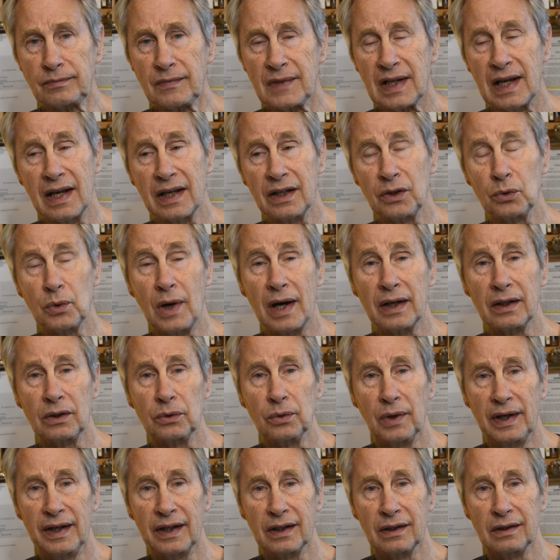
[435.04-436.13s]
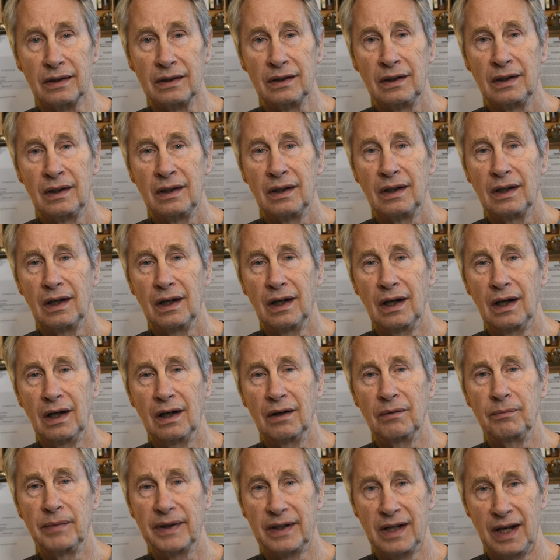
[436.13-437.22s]
and Ronald Reagan
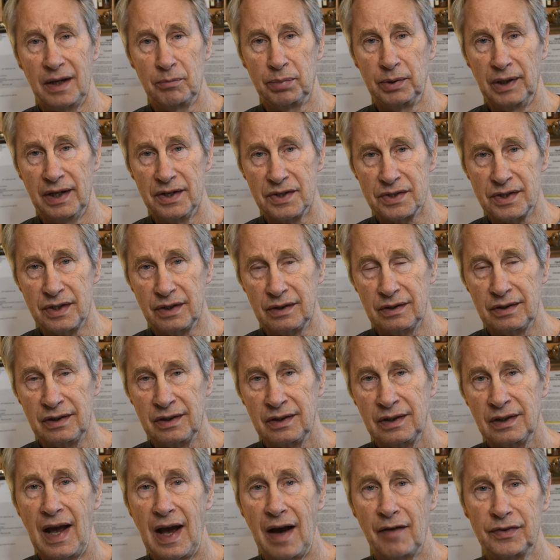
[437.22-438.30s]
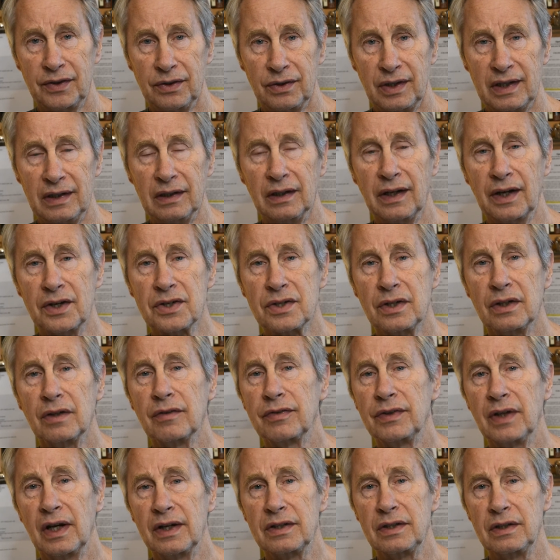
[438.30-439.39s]
became president after the election of
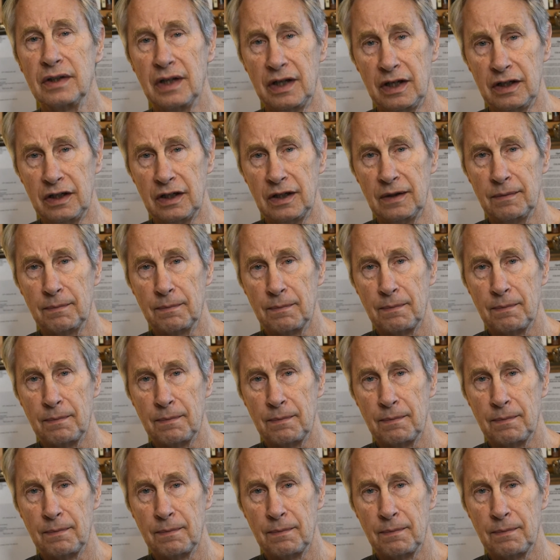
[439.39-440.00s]
1980.